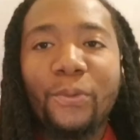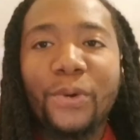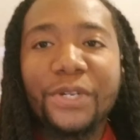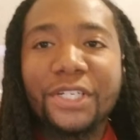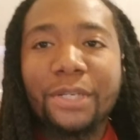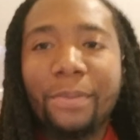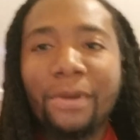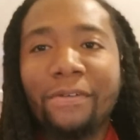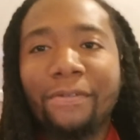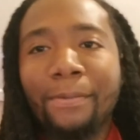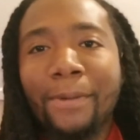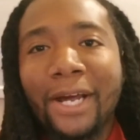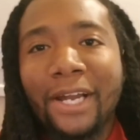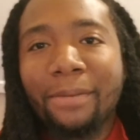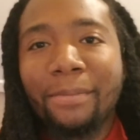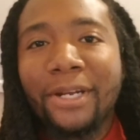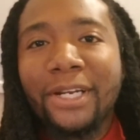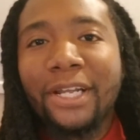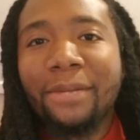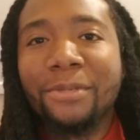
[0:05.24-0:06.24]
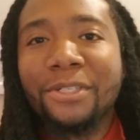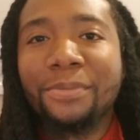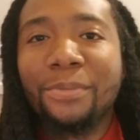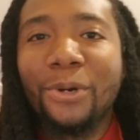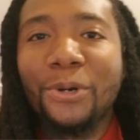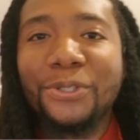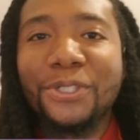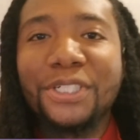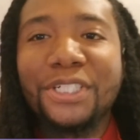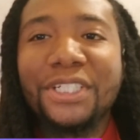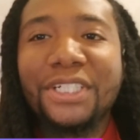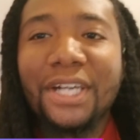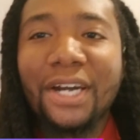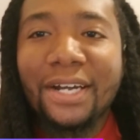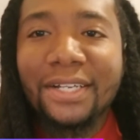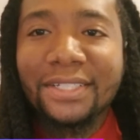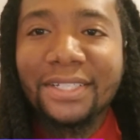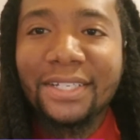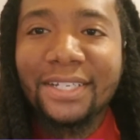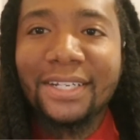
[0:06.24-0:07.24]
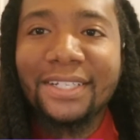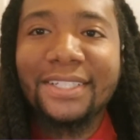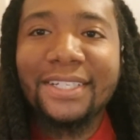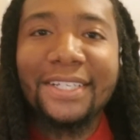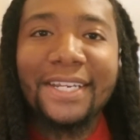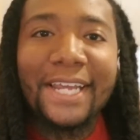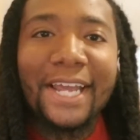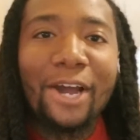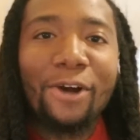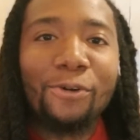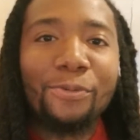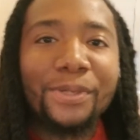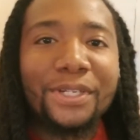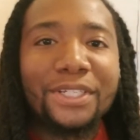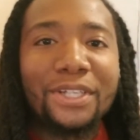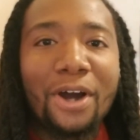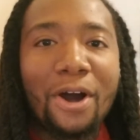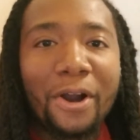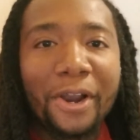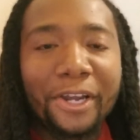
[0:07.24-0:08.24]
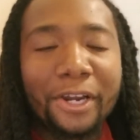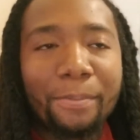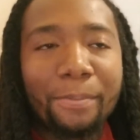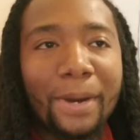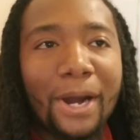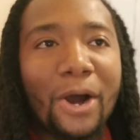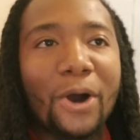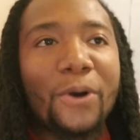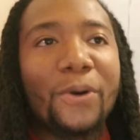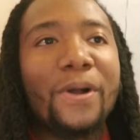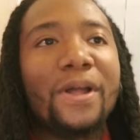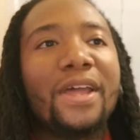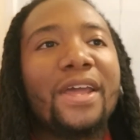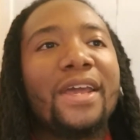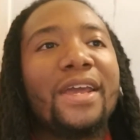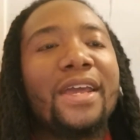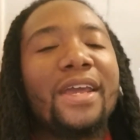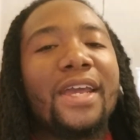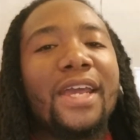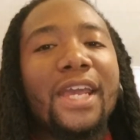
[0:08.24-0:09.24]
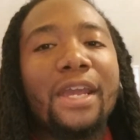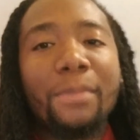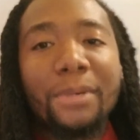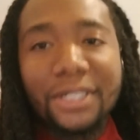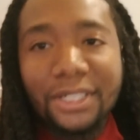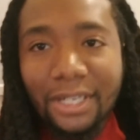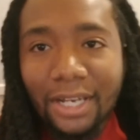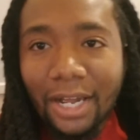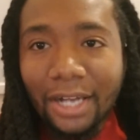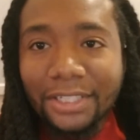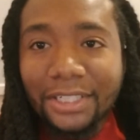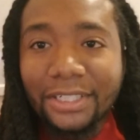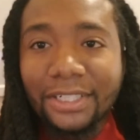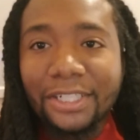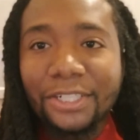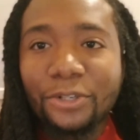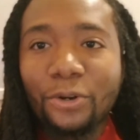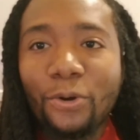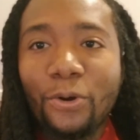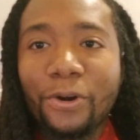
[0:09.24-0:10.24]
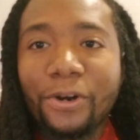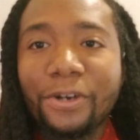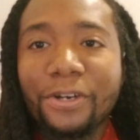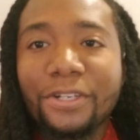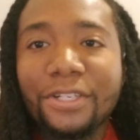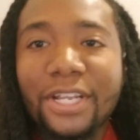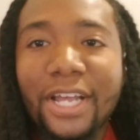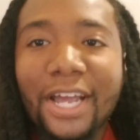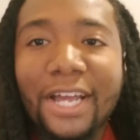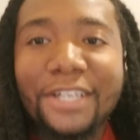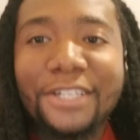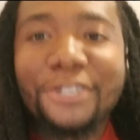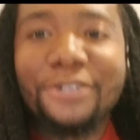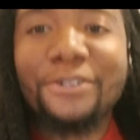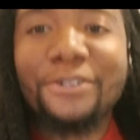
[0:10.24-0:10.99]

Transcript: up, everybody? My name is Moses Johnson, and today I will be talking about hematologic disorders. As you can